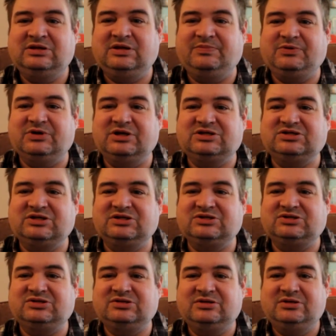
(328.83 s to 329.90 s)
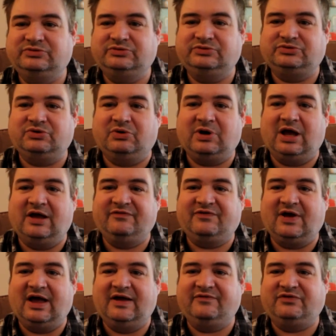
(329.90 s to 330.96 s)
Keep your distance. Don't high
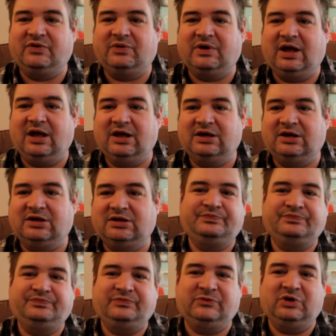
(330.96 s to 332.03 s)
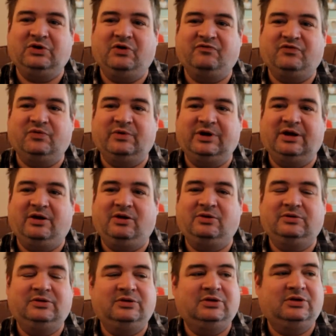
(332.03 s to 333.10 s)
five. Don't hug. You know, for
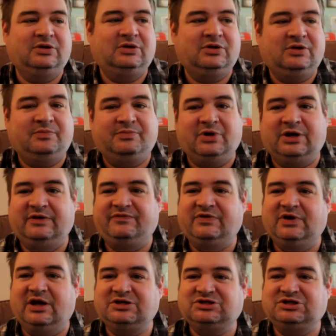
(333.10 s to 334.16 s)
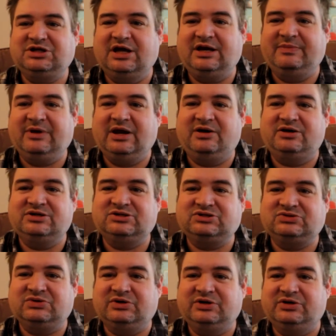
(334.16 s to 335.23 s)
real. But if you got your teddy
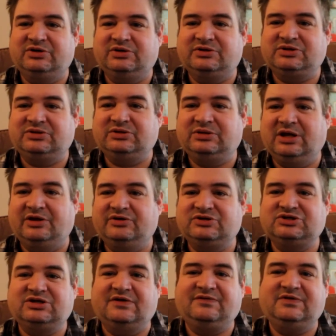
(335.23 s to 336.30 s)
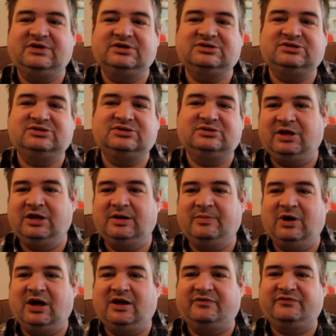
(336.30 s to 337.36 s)
bears or your other stuffies, clean them
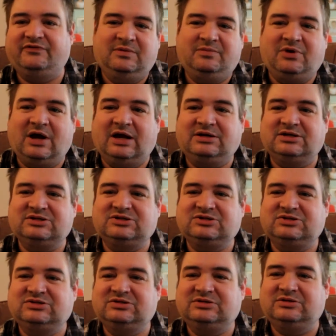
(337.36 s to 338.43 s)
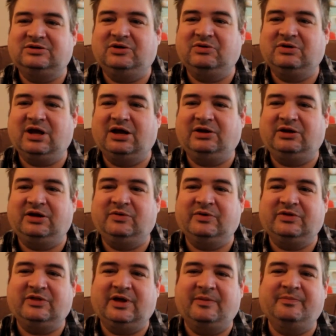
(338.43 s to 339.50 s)
off. Practice, you know, cuddling
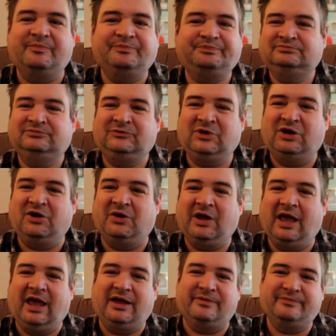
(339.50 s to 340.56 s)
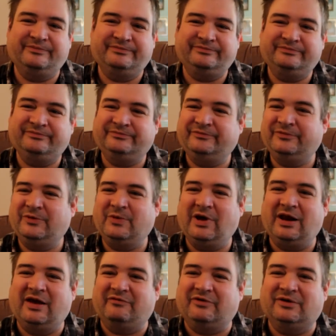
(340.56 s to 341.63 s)
with them. You know, hey,
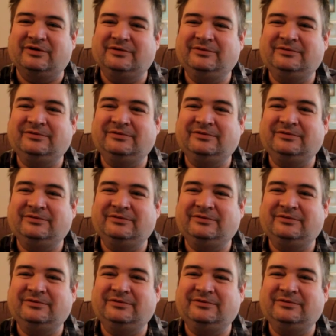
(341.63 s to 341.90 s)
whatever.